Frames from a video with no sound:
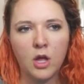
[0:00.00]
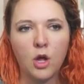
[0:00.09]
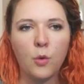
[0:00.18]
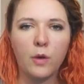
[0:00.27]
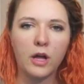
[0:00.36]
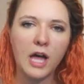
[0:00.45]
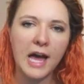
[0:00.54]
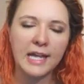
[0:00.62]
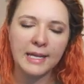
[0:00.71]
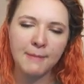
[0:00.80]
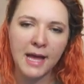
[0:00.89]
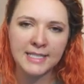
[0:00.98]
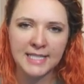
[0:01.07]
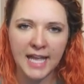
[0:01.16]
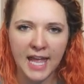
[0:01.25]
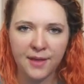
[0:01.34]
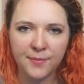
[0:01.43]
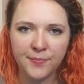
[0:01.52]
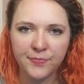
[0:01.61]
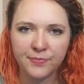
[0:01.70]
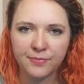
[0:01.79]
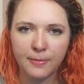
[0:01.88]
Wakarimasen.
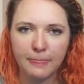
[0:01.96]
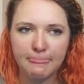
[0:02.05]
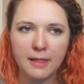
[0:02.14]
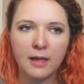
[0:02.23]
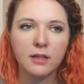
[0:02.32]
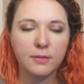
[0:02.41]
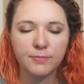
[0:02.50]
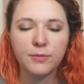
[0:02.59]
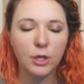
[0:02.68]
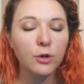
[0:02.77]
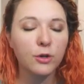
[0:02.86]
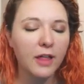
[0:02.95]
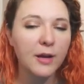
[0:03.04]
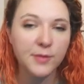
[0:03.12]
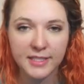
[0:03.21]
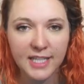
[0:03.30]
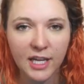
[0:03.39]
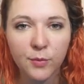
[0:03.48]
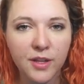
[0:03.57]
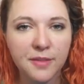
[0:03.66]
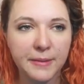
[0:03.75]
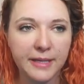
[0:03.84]
You're allowed to say it with
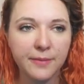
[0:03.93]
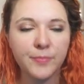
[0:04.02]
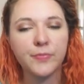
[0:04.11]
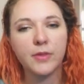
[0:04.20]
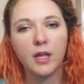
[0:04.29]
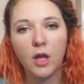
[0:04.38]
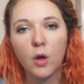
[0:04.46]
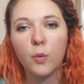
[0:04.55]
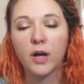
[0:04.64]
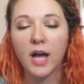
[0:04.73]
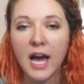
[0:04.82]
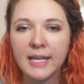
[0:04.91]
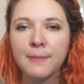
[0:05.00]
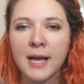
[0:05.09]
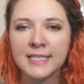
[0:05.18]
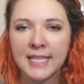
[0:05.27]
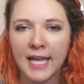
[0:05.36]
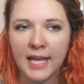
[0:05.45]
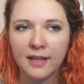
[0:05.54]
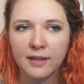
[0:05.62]
me. Wakarimasen.